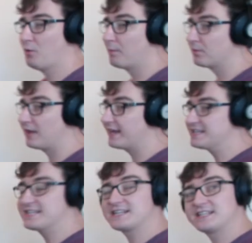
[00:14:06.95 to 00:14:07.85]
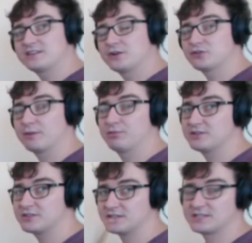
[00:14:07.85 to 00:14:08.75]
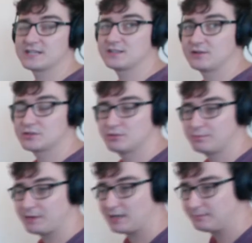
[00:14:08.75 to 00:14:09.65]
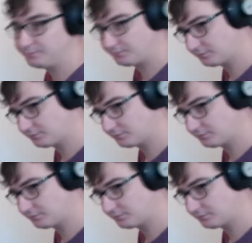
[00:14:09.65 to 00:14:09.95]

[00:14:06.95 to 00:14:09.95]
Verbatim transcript: we're playing in sixteenth note triplets, six notes to a bar.